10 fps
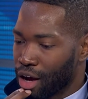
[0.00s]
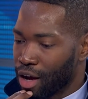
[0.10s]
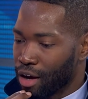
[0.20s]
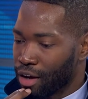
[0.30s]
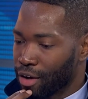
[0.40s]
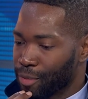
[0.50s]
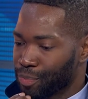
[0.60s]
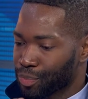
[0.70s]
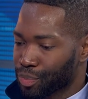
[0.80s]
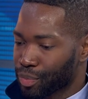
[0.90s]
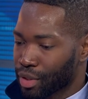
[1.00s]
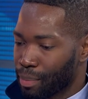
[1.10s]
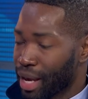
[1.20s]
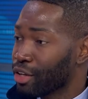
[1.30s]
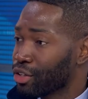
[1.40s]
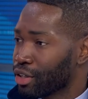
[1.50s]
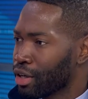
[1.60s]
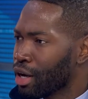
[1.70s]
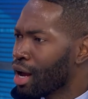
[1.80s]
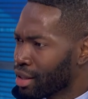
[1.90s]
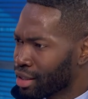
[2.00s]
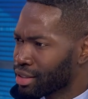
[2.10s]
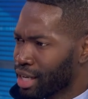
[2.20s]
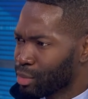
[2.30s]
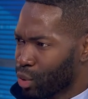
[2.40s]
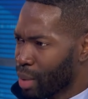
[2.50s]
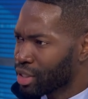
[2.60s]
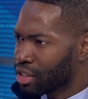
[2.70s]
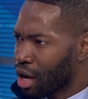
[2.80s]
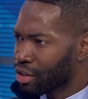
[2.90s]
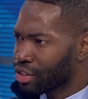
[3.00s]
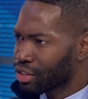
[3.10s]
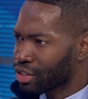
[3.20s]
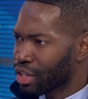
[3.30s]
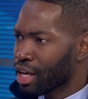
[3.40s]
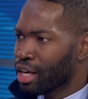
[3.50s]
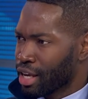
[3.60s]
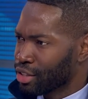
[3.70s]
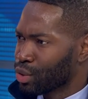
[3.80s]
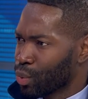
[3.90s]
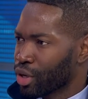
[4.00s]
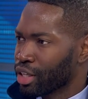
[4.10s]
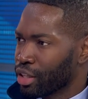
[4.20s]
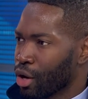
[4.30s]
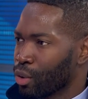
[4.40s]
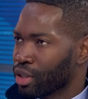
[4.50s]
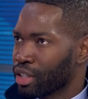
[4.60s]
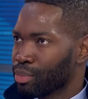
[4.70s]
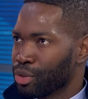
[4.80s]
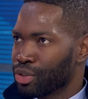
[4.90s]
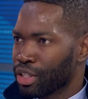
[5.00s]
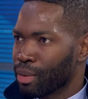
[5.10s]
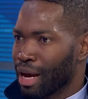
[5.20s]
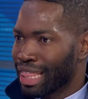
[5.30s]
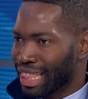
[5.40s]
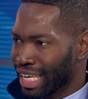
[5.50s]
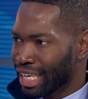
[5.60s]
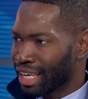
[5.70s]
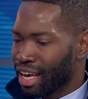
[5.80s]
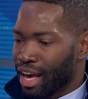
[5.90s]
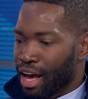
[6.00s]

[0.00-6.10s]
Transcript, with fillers: uh, painter. I think his name's Raymond Saunders. Mm -hmm. He has his work in the Oakland Museum, I think.